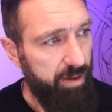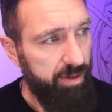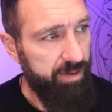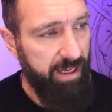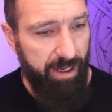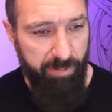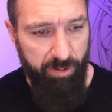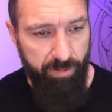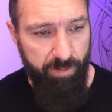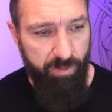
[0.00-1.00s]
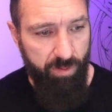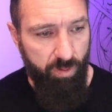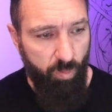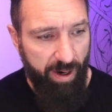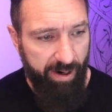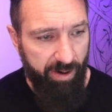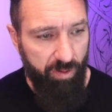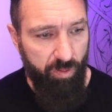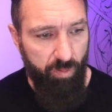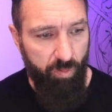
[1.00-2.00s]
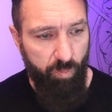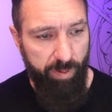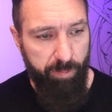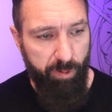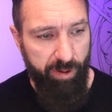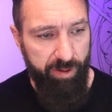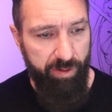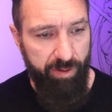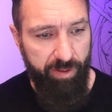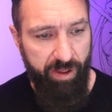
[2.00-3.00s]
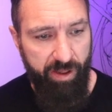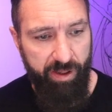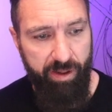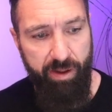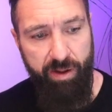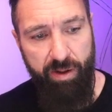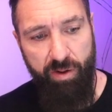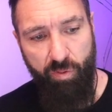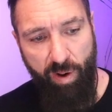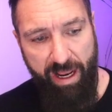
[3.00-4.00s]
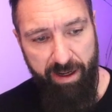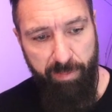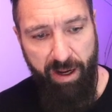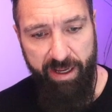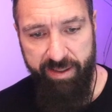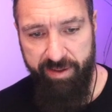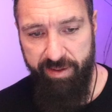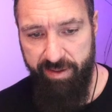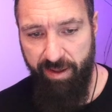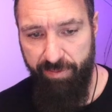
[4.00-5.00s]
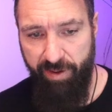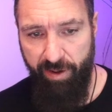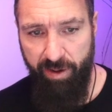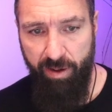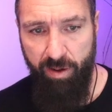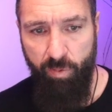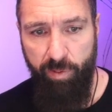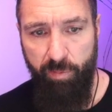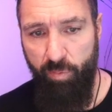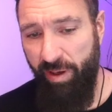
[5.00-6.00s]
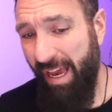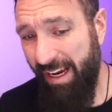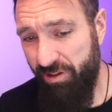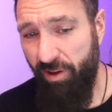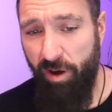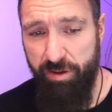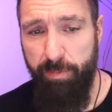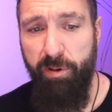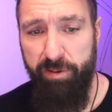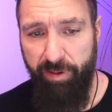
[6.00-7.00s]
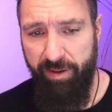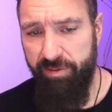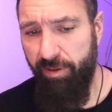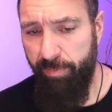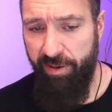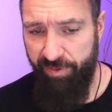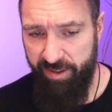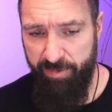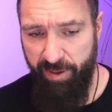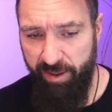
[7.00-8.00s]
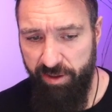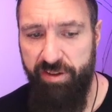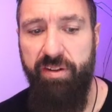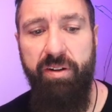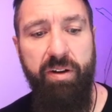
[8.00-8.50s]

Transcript: table where we put the randomized stuff here. We actually also put like a little bit of a spin just to